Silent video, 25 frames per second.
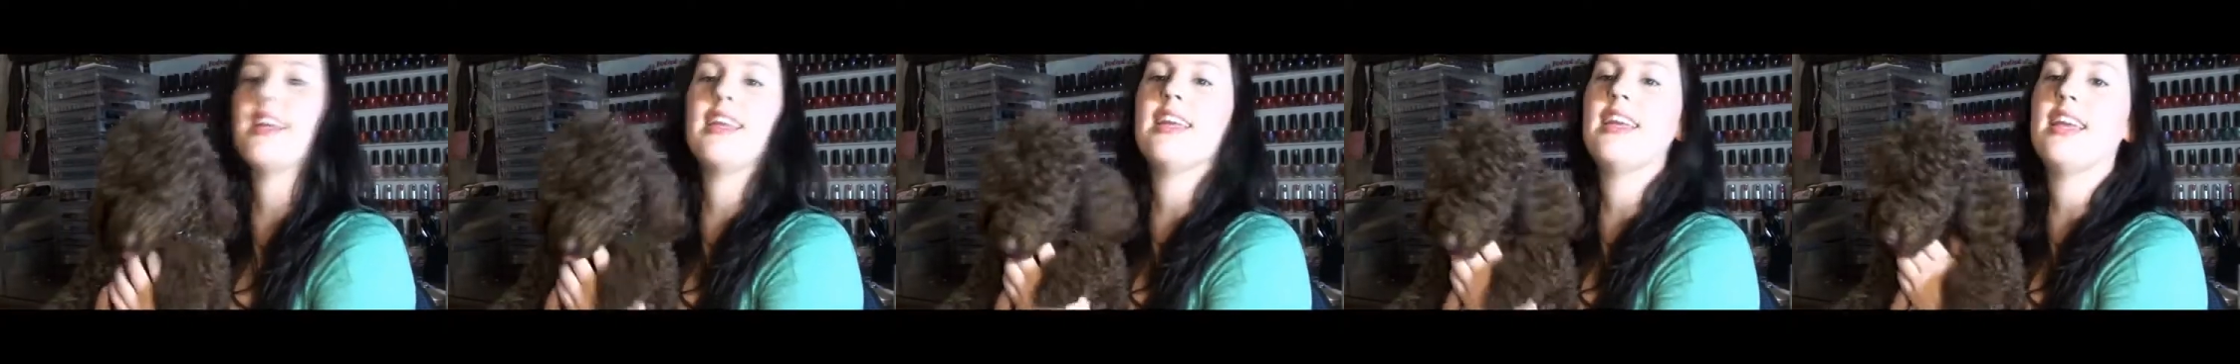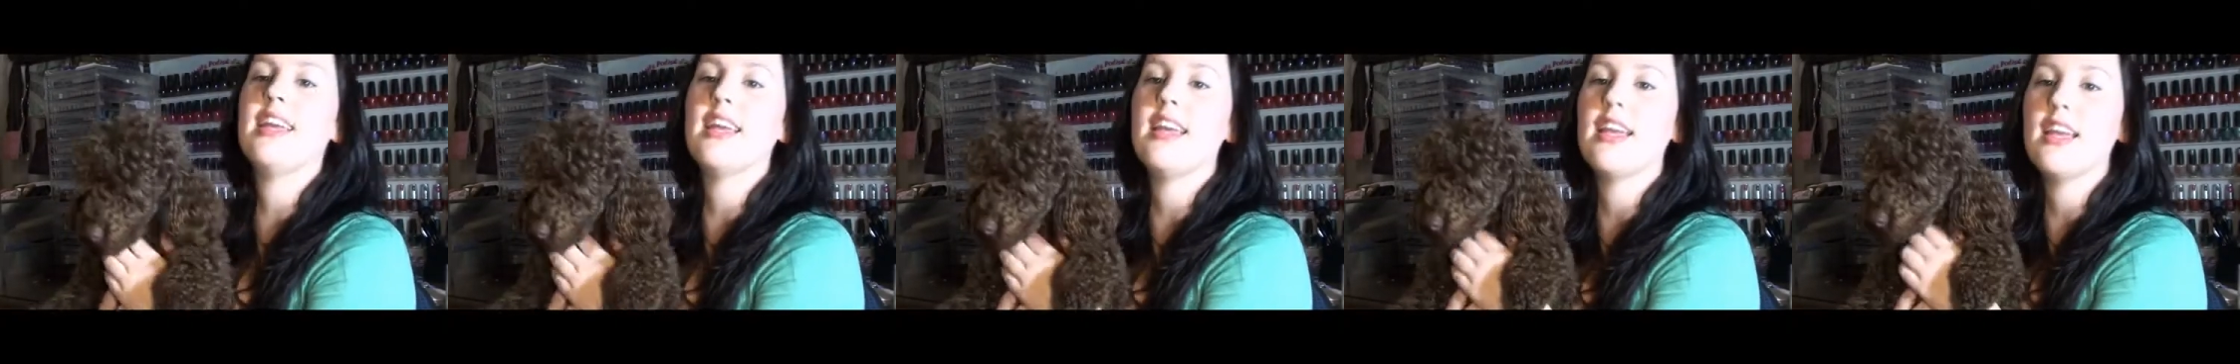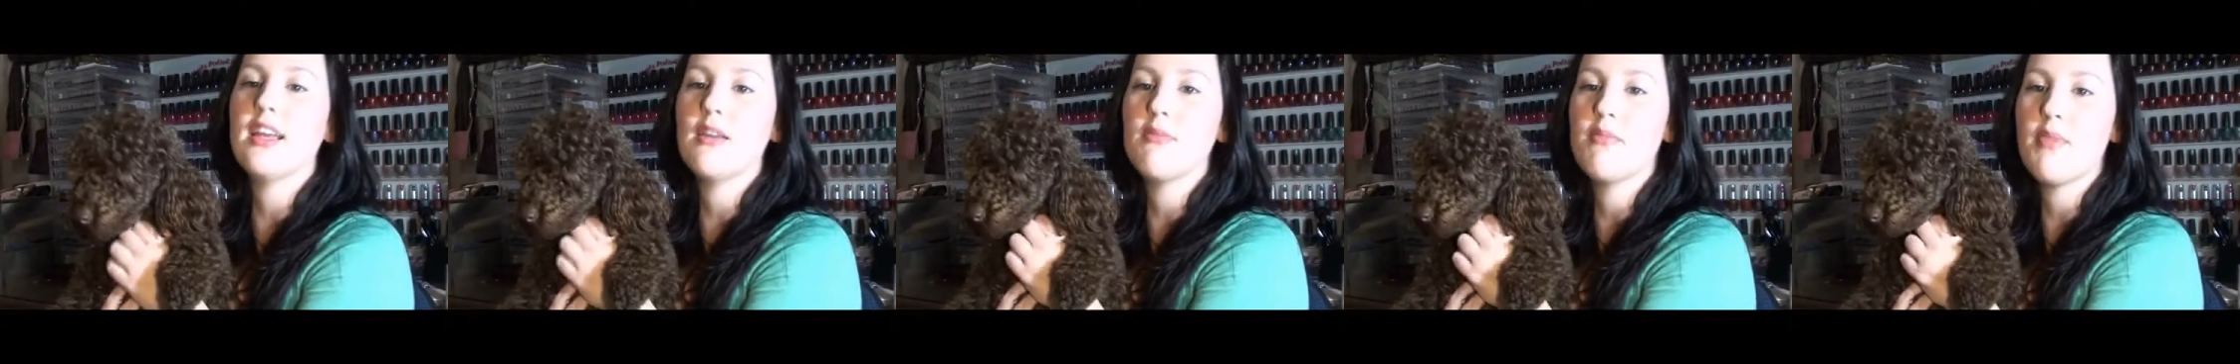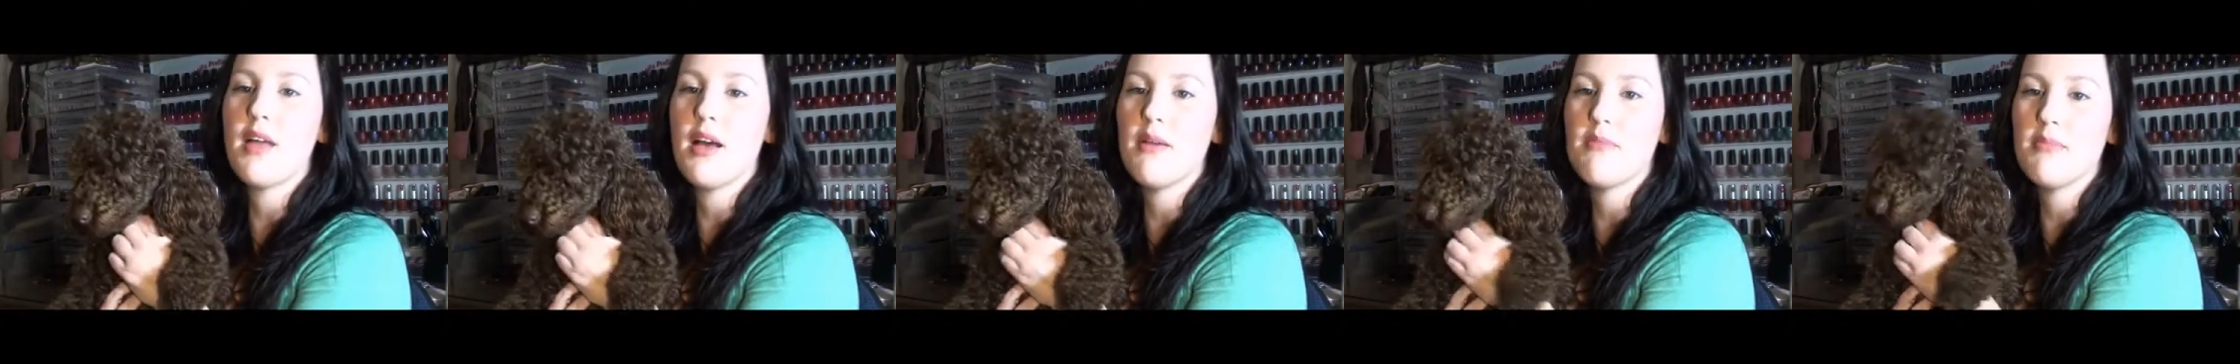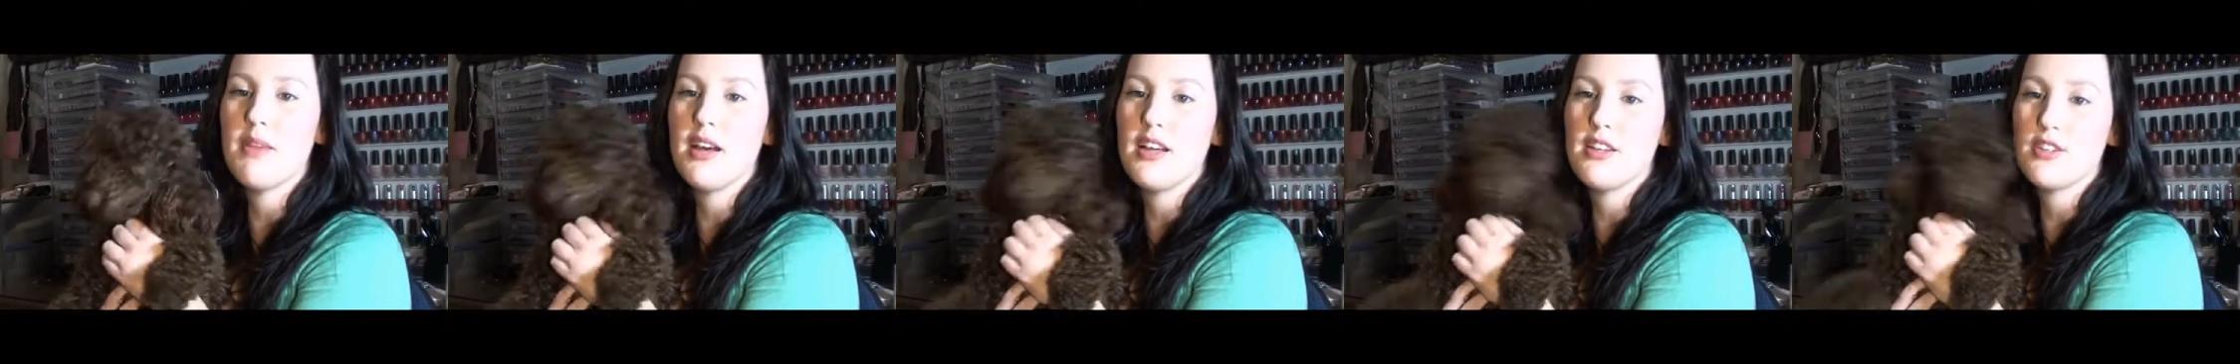hear him
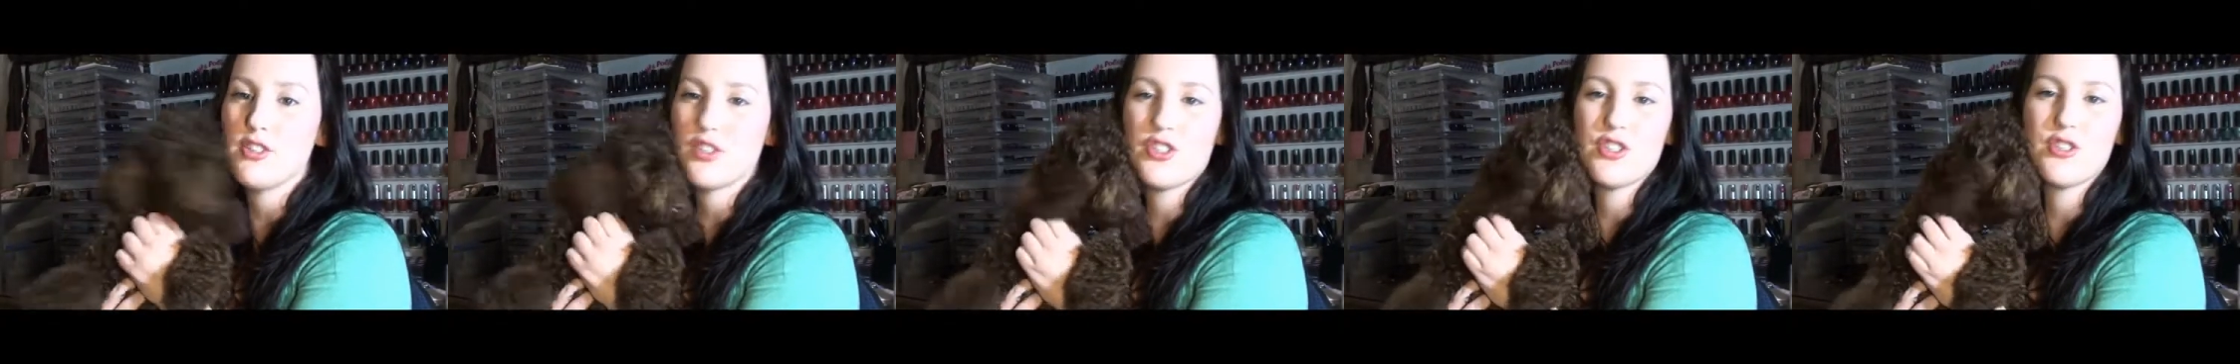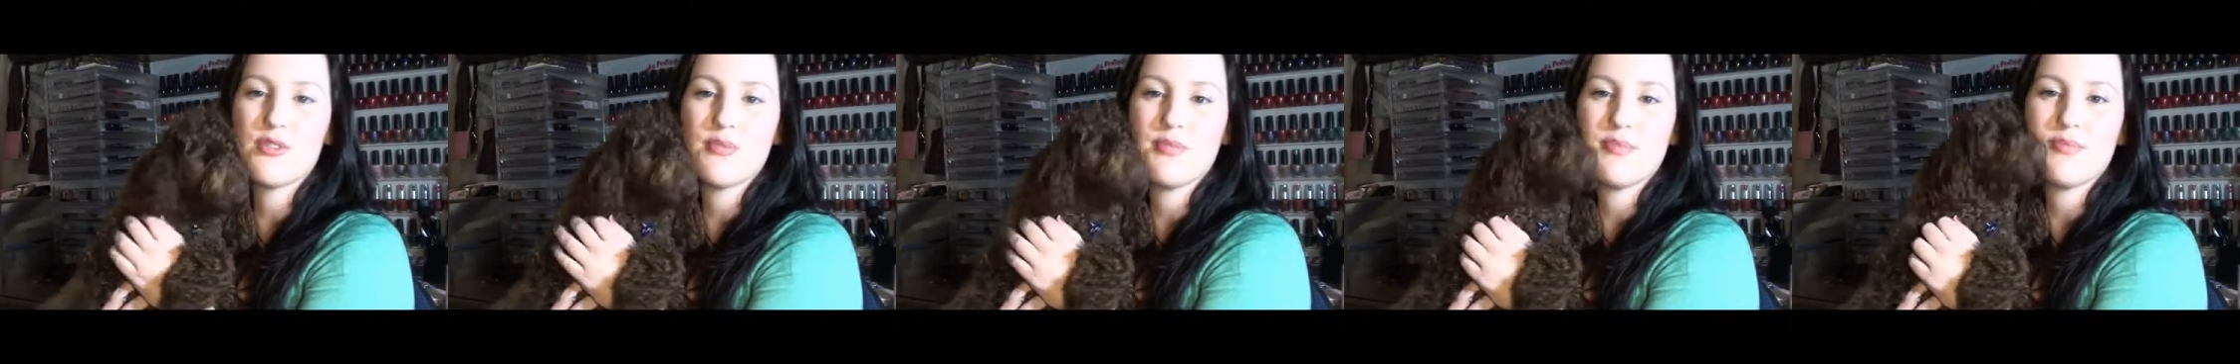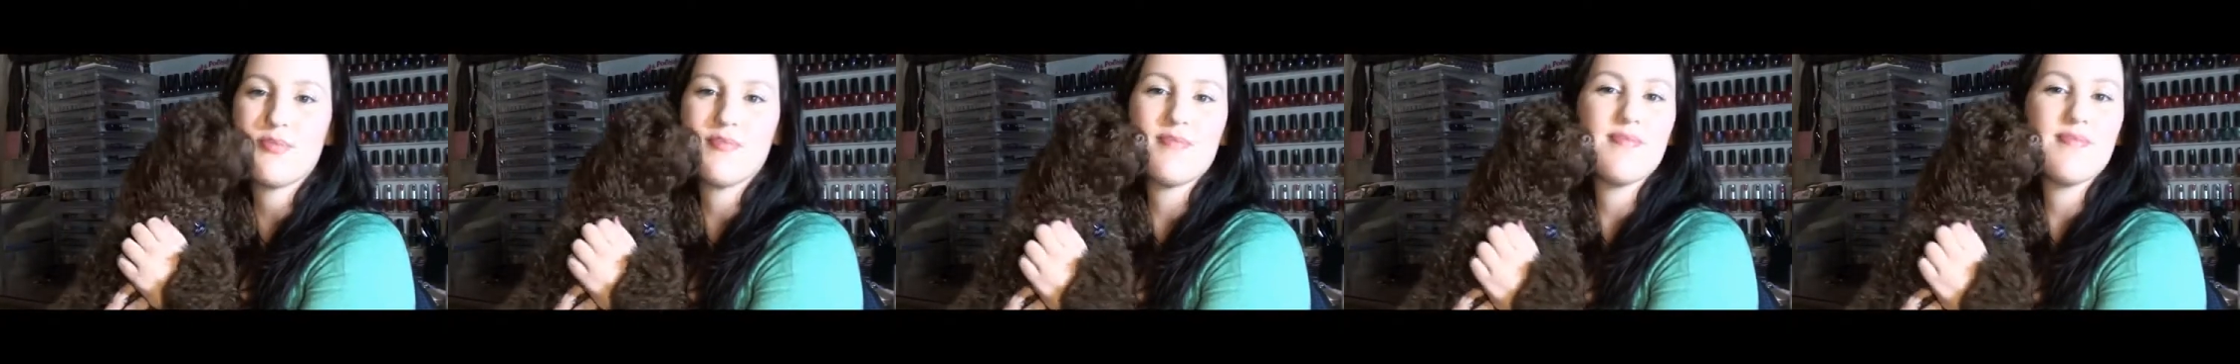that much.